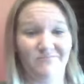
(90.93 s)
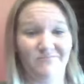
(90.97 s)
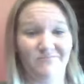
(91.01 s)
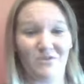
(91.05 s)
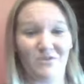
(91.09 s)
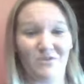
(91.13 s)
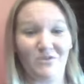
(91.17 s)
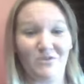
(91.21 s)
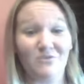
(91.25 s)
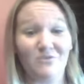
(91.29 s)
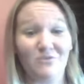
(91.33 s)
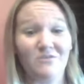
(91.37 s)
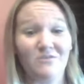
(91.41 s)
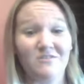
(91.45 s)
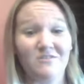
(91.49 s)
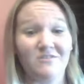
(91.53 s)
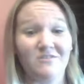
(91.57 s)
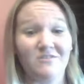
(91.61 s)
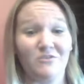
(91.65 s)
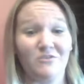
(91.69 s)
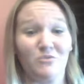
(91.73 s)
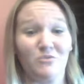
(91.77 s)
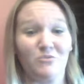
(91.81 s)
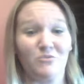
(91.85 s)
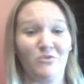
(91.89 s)
use this a
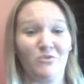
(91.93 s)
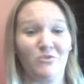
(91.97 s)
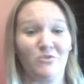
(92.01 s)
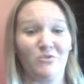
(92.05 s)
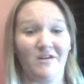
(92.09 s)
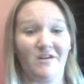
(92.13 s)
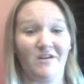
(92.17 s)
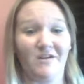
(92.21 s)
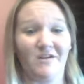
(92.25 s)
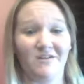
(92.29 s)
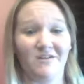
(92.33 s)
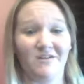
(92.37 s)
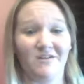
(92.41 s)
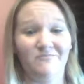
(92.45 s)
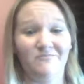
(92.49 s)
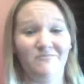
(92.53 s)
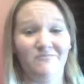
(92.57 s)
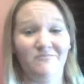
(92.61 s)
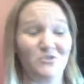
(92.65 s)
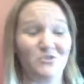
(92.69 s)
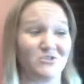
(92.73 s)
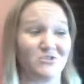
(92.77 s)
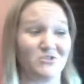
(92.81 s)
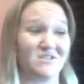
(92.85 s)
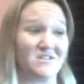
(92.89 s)
little more in our
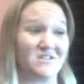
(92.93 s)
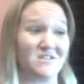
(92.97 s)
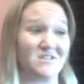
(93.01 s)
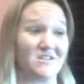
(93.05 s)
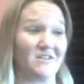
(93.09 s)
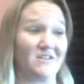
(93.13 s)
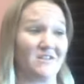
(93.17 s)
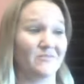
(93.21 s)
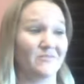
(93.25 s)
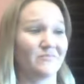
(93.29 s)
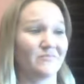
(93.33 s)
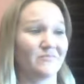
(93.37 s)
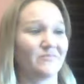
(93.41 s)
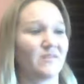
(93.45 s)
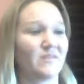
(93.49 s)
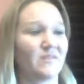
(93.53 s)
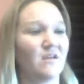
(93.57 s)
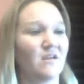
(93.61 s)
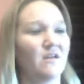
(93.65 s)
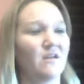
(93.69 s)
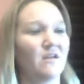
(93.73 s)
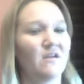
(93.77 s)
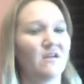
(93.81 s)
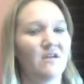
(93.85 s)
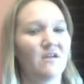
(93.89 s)
future teaching.
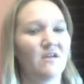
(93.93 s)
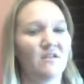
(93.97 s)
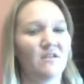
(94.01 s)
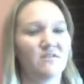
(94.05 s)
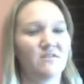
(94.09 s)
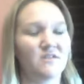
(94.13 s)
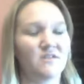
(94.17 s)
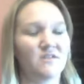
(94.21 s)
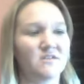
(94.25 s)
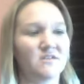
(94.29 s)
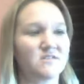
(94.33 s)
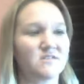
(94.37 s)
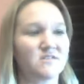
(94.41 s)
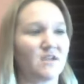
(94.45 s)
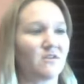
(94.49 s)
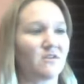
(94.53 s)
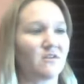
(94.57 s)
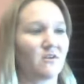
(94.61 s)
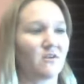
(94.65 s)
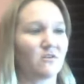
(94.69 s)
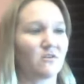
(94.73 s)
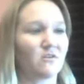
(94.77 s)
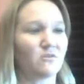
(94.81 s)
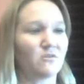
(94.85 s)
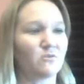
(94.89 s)
The second
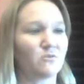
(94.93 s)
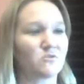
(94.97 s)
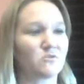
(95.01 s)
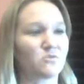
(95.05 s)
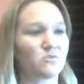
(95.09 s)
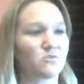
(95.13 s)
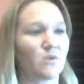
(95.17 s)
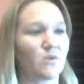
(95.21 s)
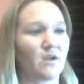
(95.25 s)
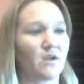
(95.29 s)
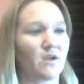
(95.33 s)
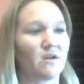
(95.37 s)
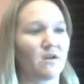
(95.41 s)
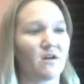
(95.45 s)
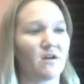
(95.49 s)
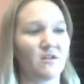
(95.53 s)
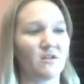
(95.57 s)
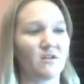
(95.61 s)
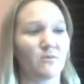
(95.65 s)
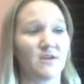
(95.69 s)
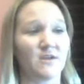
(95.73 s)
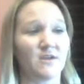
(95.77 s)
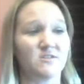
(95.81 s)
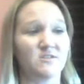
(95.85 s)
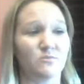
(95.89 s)
article was Why Collie
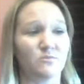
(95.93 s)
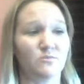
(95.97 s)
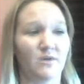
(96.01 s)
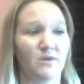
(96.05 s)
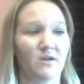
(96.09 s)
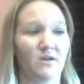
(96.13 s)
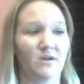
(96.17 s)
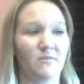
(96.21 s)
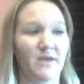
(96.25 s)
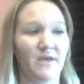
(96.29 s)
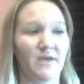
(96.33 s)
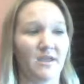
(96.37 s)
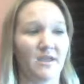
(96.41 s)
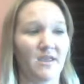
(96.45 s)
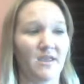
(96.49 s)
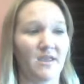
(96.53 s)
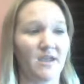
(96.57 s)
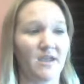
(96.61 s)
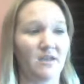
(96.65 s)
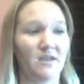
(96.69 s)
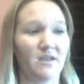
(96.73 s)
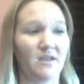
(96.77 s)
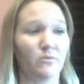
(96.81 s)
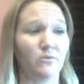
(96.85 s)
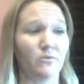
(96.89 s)
Writes Well by
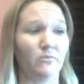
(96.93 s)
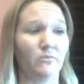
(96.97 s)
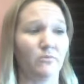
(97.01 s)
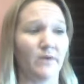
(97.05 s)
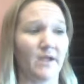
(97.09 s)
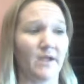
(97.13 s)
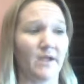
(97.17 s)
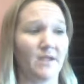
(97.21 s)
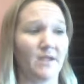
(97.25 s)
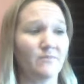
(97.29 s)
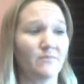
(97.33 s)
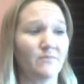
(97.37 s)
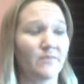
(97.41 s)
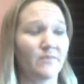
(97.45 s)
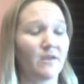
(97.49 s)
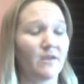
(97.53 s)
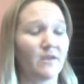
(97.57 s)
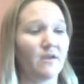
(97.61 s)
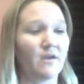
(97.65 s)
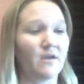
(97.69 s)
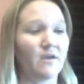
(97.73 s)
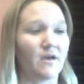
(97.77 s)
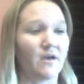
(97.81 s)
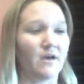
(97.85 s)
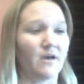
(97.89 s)
Katie Wood-Ray.
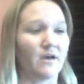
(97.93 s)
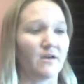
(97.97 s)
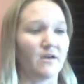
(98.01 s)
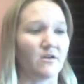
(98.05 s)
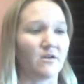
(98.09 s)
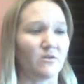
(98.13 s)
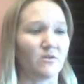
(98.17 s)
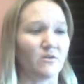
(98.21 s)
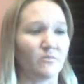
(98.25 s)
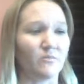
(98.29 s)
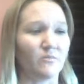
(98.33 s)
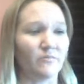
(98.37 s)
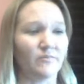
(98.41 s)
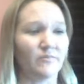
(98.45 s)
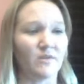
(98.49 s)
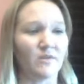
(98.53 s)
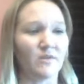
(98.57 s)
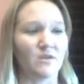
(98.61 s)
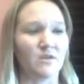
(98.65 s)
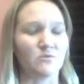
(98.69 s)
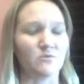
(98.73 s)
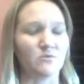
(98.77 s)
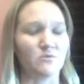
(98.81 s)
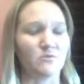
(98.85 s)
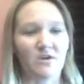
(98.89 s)
It
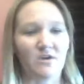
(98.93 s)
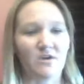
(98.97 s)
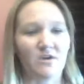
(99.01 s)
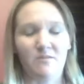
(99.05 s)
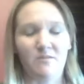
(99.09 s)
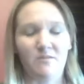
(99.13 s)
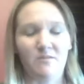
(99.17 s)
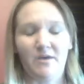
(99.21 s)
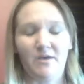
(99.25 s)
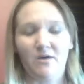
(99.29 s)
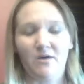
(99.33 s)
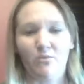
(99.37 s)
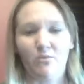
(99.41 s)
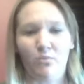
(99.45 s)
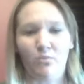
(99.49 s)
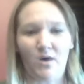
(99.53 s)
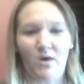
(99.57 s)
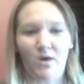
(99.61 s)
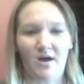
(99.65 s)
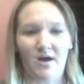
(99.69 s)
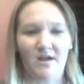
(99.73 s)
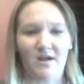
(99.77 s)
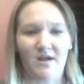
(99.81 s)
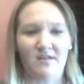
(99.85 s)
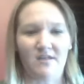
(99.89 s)
was talking about
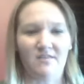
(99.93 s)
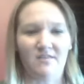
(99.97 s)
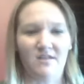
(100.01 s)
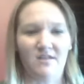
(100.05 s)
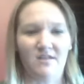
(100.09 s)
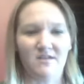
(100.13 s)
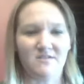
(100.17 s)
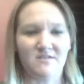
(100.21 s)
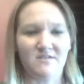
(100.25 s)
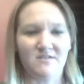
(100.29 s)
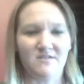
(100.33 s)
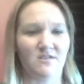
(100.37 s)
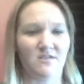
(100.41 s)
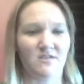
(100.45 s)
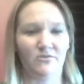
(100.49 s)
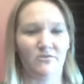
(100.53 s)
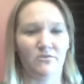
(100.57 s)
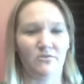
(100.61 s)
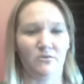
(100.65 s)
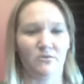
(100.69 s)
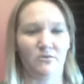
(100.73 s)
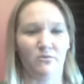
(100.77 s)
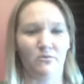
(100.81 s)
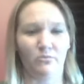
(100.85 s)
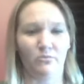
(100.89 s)
why a
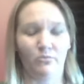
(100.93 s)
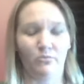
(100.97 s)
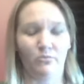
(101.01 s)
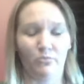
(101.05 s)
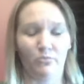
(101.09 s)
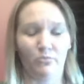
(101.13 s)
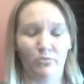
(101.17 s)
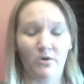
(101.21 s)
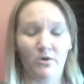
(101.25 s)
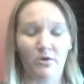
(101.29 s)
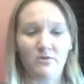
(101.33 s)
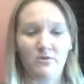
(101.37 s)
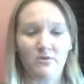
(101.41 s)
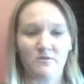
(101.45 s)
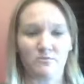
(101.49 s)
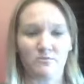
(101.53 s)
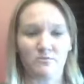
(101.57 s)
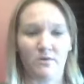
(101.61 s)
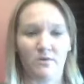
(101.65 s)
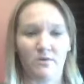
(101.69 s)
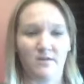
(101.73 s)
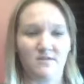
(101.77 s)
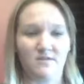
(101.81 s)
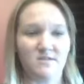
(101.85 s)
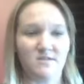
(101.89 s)
7-year-old wrote as
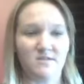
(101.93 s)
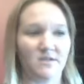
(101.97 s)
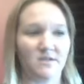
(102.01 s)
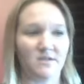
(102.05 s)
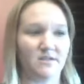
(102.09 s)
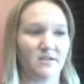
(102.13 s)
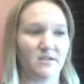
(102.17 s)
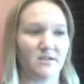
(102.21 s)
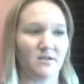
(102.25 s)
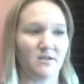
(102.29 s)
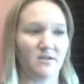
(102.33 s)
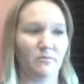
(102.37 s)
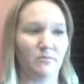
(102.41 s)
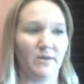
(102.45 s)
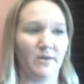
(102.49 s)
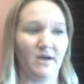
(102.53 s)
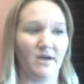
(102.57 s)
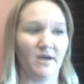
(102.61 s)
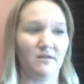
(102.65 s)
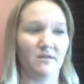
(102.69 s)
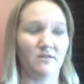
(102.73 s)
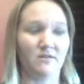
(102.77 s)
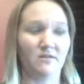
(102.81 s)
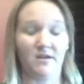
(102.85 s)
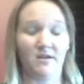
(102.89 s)
well as he did
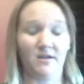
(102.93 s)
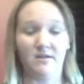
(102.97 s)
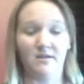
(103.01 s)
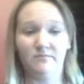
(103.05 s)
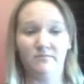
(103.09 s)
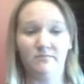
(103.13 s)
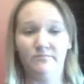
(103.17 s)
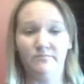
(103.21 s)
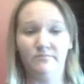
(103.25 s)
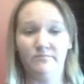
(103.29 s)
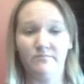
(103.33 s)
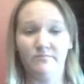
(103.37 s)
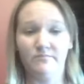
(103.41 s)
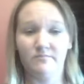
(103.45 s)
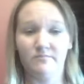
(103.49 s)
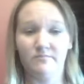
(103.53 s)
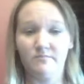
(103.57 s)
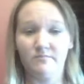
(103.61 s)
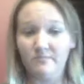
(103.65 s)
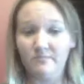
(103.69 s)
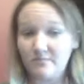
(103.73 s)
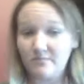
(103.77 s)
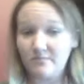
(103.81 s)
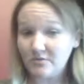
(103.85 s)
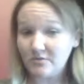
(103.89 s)
about the
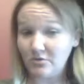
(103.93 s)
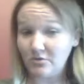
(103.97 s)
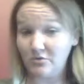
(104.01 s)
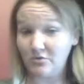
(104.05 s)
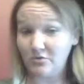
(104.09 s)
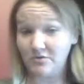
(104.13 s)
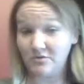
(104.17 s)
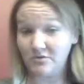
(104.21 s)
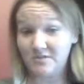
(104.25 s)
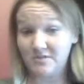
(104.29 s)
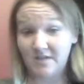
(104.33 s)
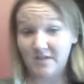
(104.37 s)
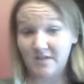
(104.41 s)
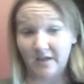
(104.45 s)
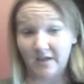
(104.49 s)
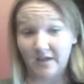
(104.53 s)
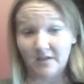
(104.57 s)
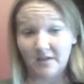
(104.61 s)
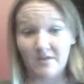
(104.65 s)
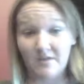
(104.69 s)
little snake.